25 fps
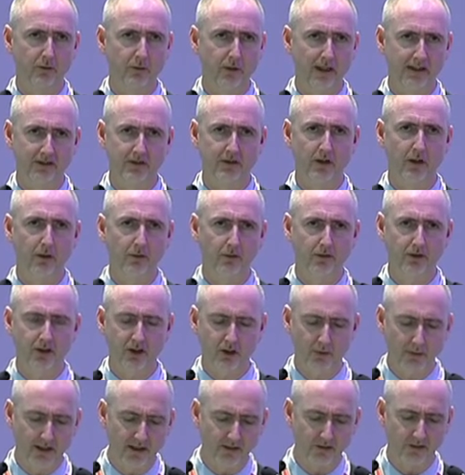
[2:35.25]
West Coast
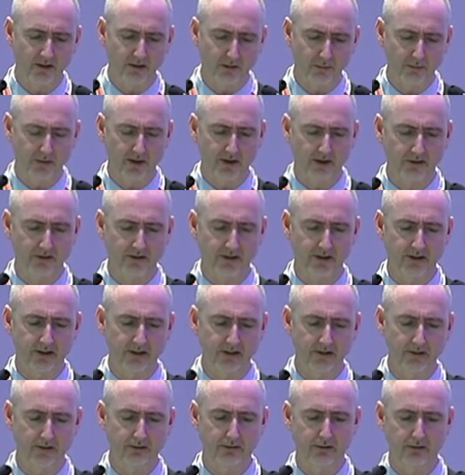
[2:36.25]
US on the far
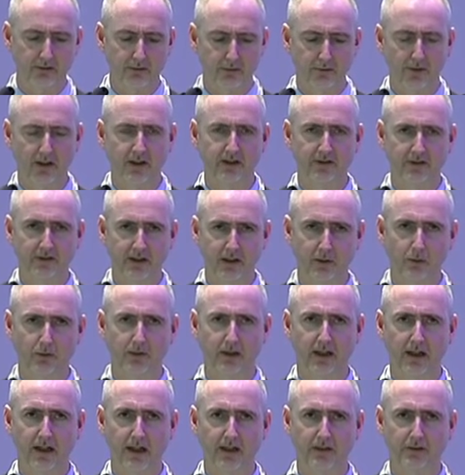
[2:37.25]
side, as far
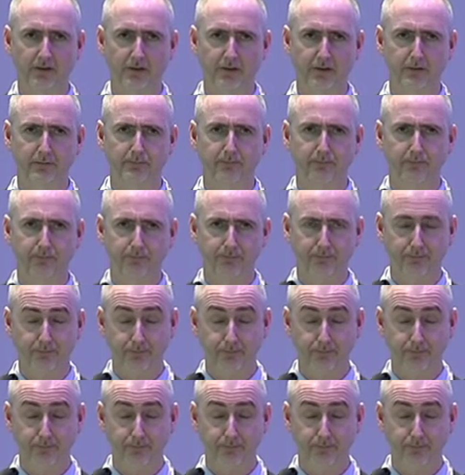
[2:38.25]
south as